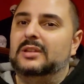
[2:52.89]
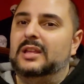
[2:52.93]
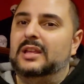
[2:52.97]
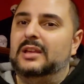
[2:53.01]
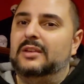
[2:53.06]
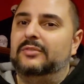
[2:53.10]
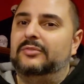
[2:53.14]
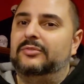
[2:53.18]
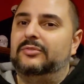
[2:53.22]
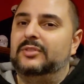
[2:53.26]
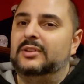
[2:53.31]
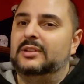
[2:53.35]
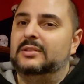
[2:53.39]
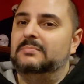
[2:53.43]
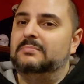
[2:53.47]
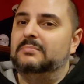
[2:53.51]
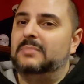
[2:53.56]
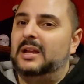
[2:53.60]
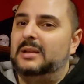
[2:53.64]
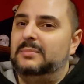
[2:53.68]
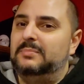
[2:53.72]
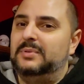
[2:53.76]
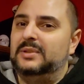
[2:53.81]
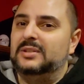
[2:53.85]
if it
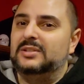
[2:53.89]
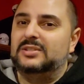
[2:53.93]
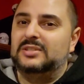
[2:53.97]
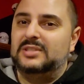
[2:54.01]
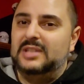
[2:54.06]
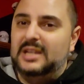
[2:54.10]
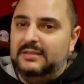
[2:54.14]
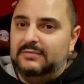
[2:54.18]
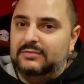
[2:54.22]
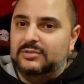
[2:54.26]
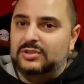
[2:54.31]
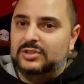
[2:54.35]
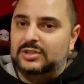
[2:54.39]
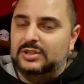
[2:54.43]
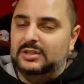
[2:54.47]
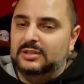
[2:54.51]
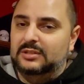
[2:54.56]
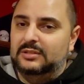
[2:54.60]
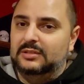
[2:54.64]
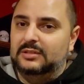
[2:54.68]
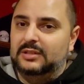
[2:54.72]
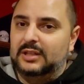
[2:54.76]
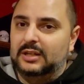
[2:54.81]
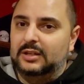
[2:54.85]
might be
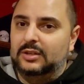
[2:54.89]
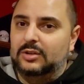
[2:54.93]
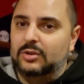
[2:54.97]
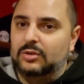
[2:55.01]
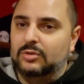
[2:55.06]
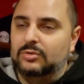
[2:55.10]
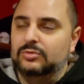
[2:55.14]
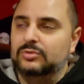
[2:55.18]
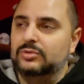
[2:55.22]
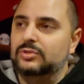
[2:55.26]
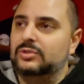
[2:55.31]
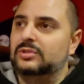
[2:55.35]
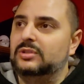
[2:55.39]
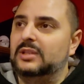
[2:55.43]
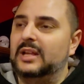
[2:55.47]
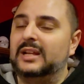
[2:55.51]
Severson that goes,